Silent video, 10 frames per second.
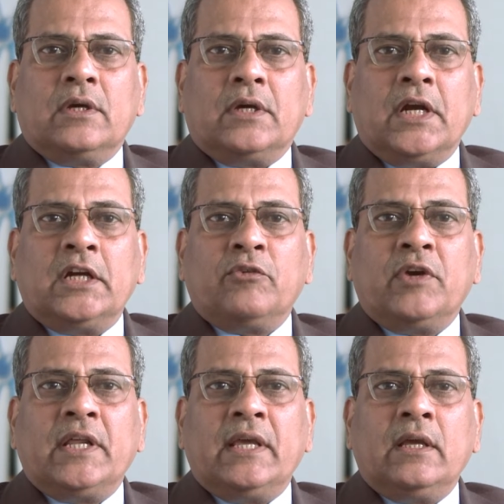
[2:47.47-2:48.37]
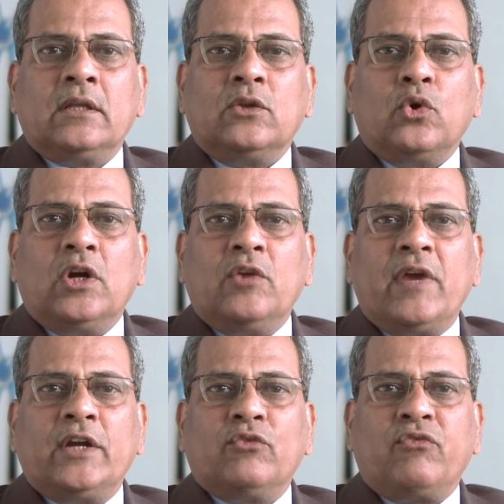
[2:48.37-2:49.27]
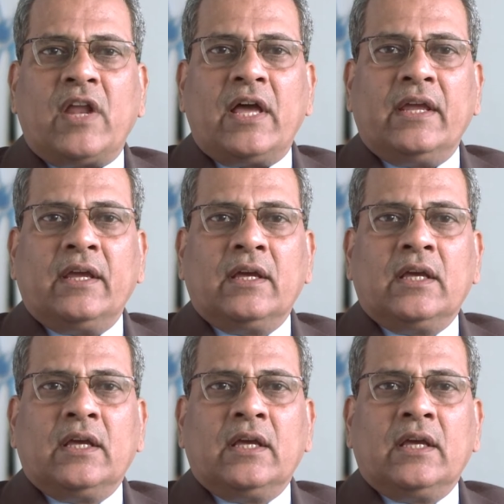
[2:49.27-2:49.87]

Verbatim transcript: creativity, the only way to fly,